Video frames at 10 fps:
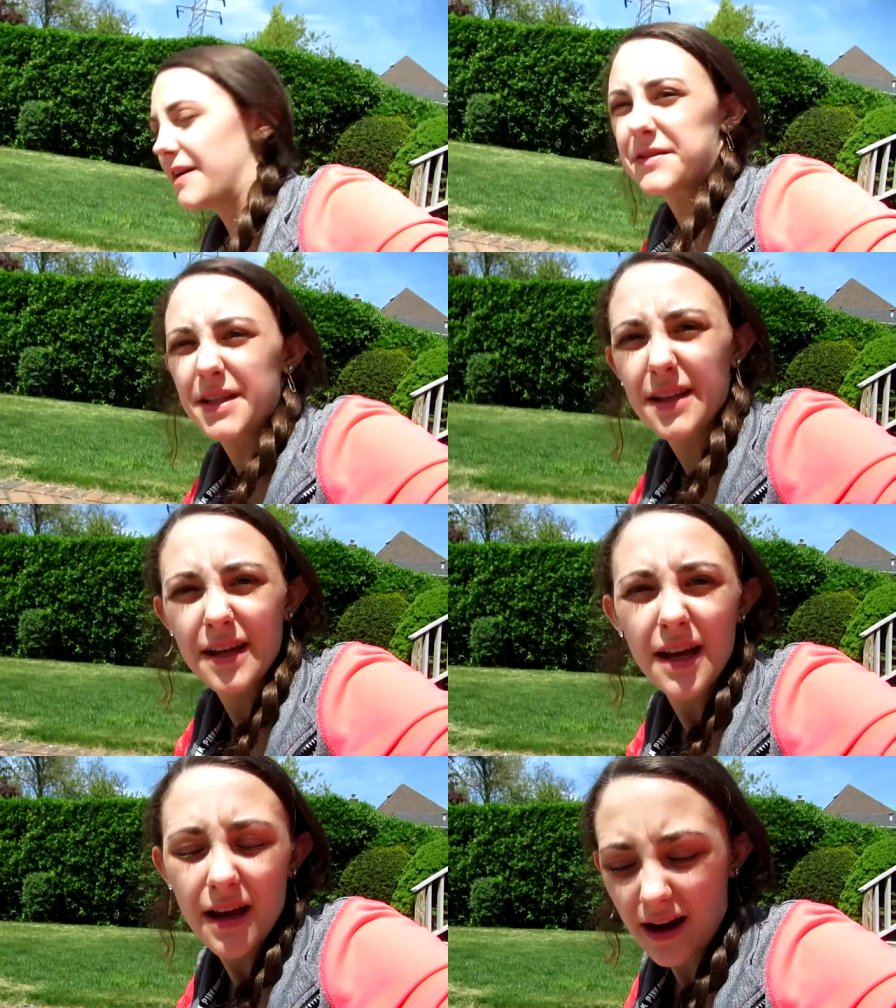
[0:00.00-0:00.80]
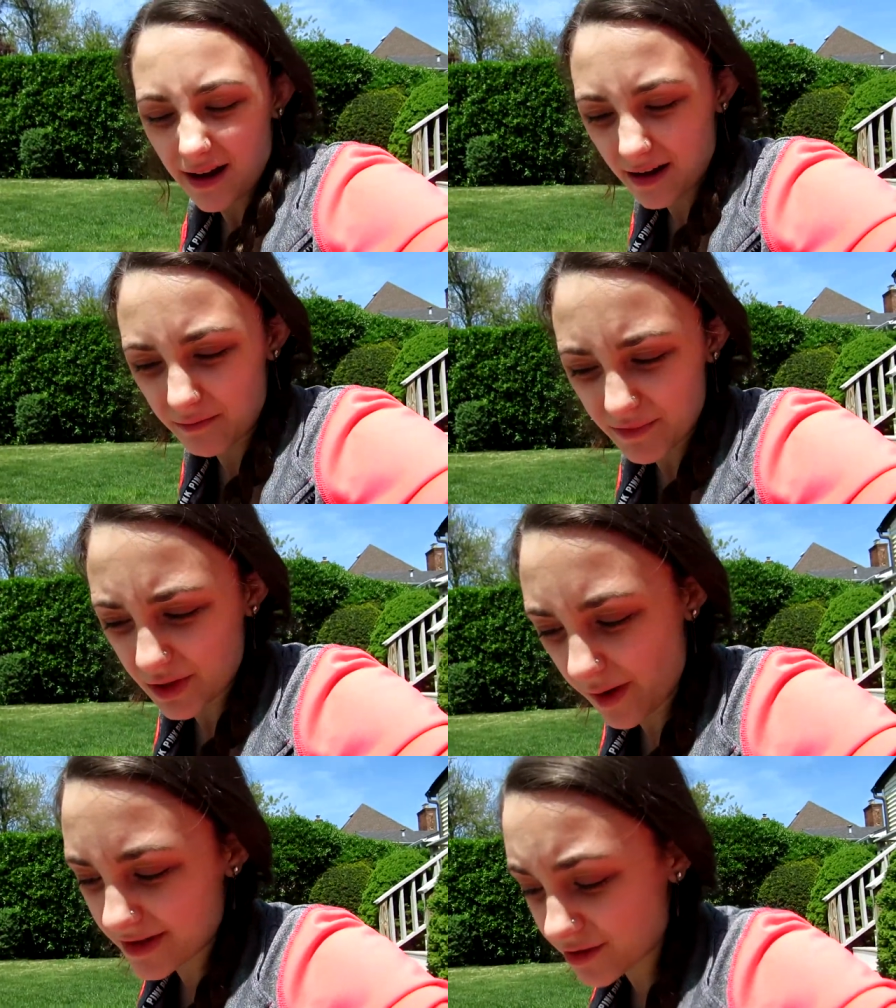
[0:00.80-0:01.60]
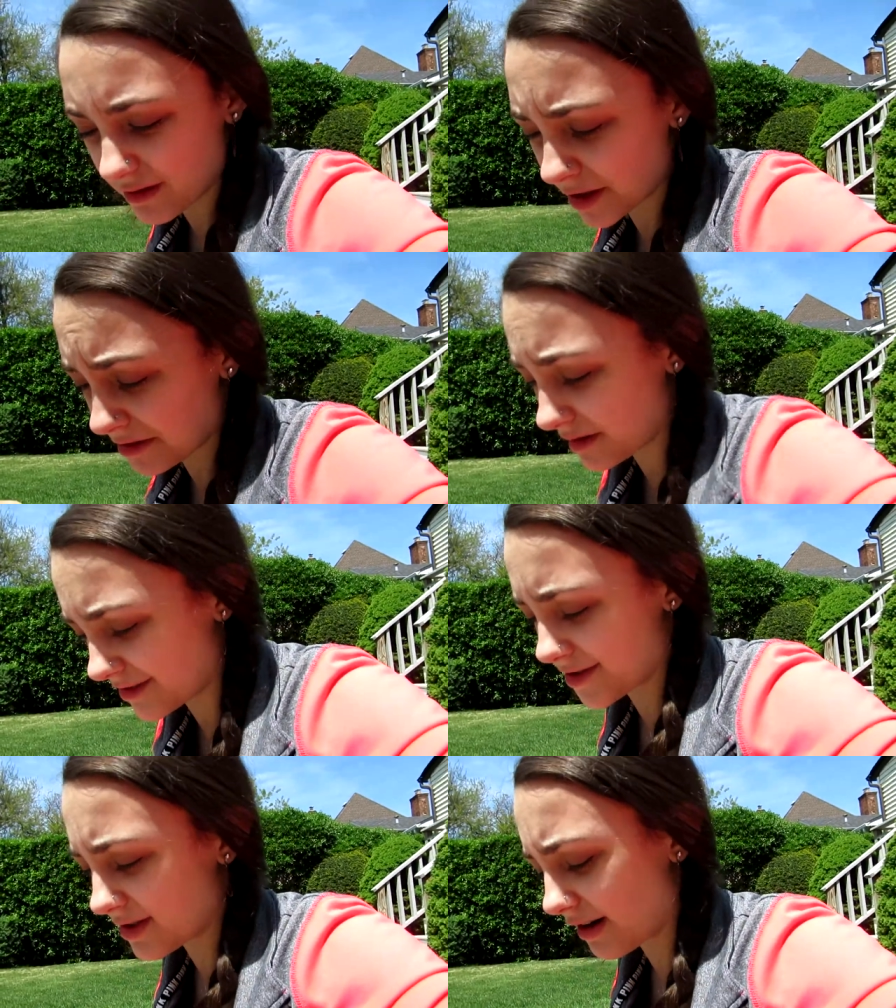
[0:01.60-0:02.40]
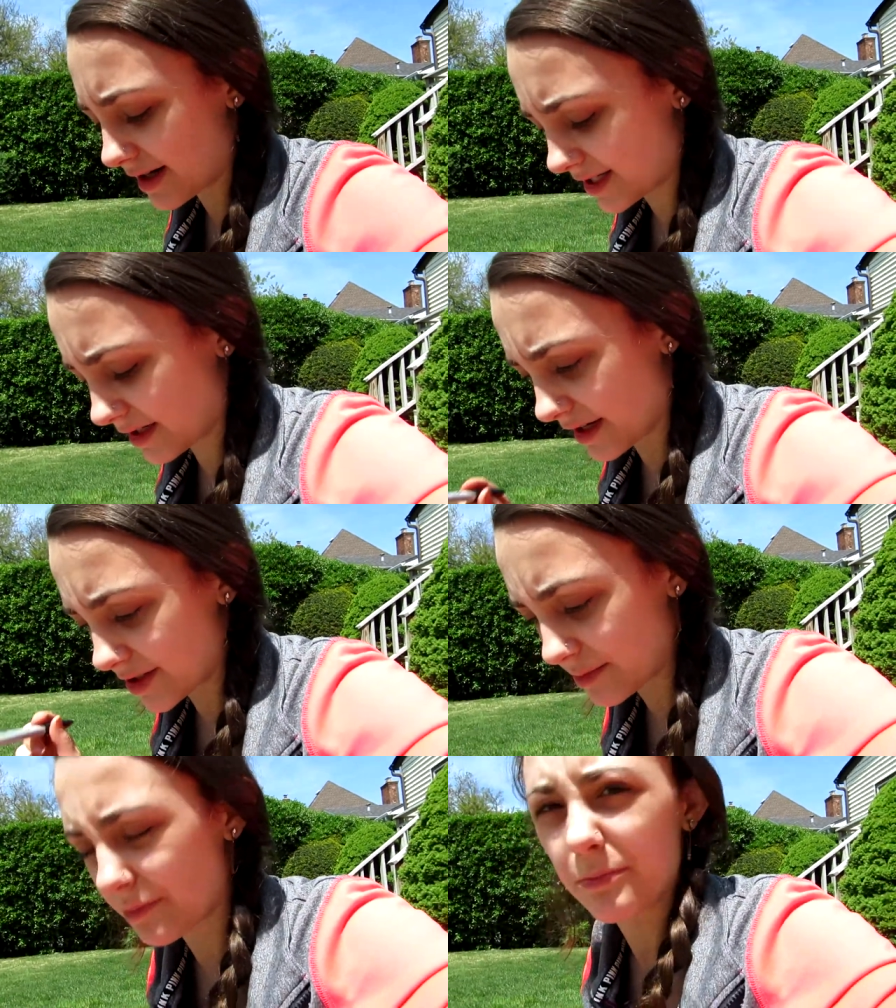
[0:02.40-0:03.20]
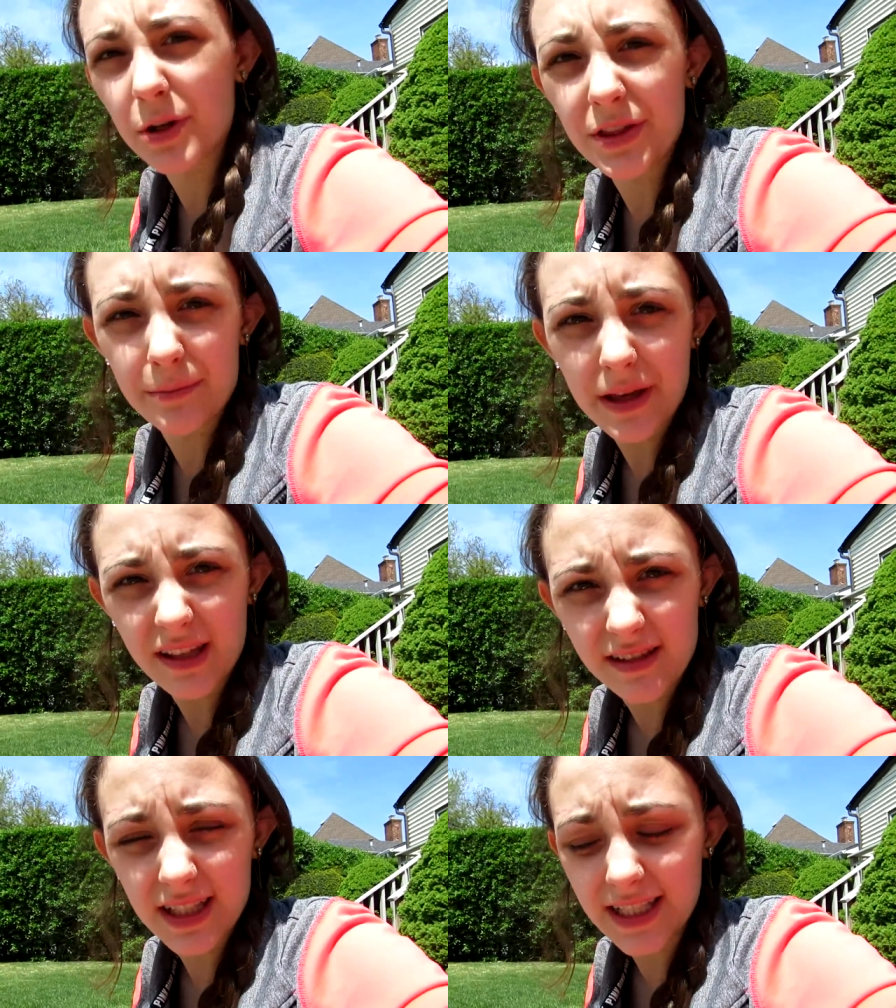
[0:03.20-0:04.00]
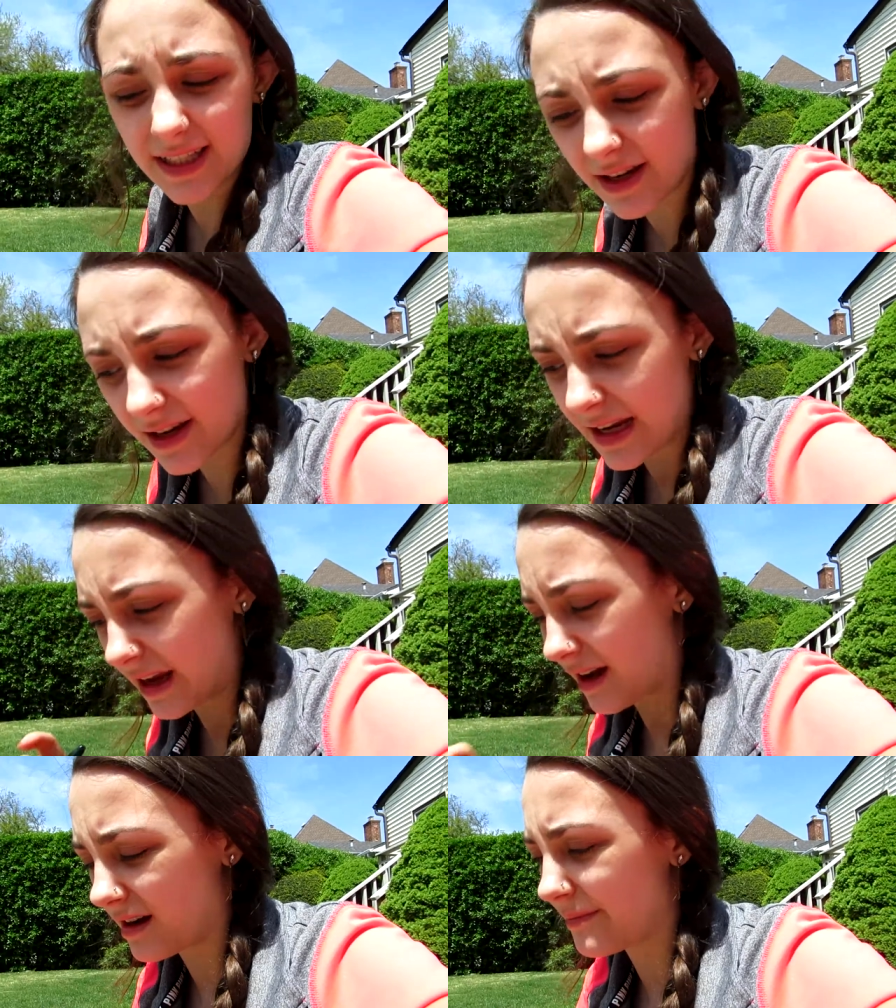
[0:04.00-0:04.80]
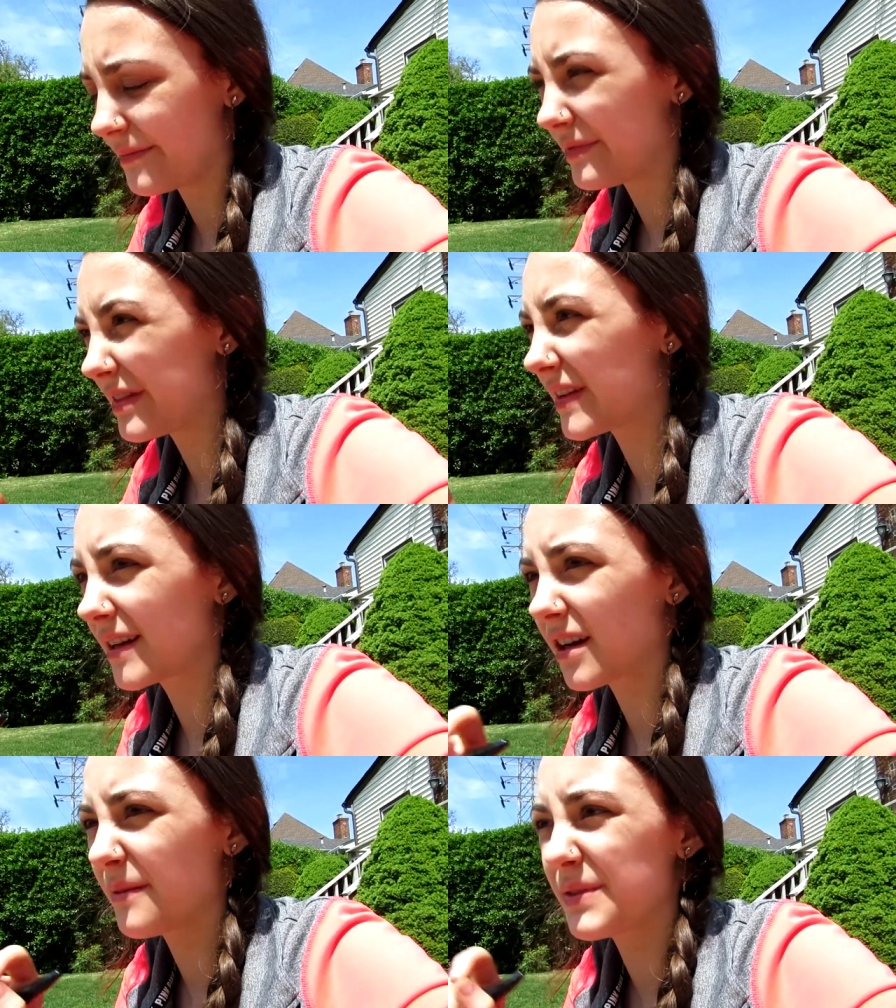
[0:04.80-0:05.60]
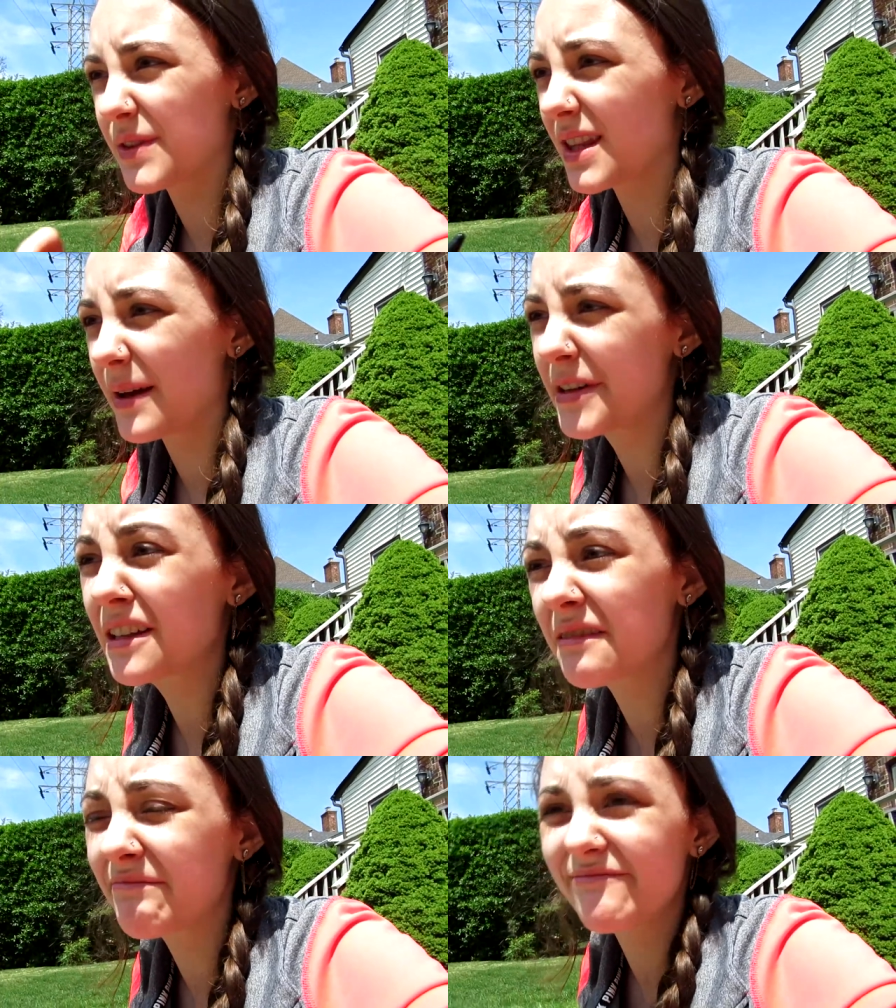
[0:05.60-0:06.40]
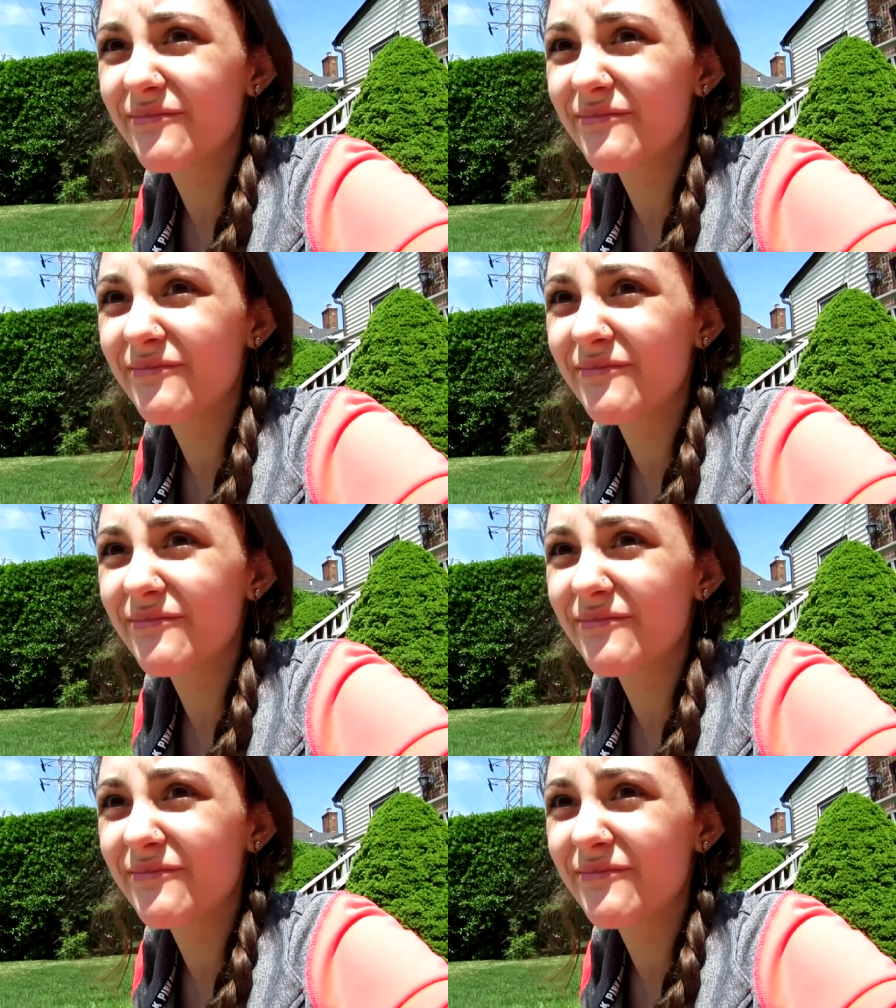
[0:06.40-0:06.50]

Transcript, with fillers: found it. So I literally just started. I just put the basil in. It comes with, I mean,